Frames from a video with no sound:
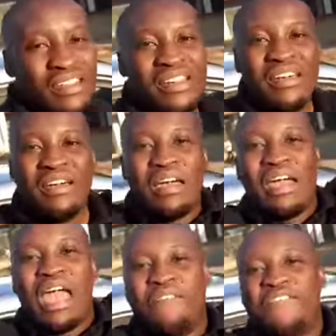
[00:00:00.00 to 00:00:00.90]
it again?
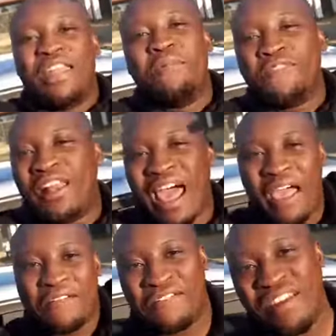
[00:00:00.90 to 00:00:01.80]
FNM for
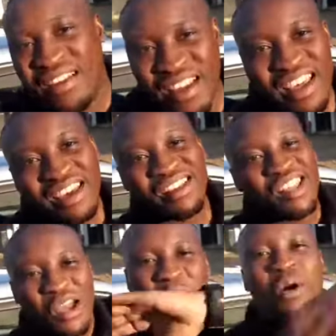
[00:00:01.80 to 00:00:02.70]
life.
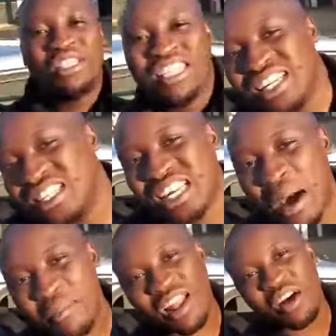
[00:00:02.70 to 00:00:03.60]
Give More details, details,
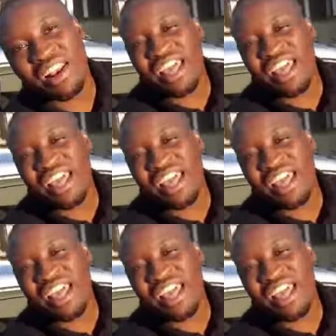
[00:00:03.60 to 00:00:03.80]
coming out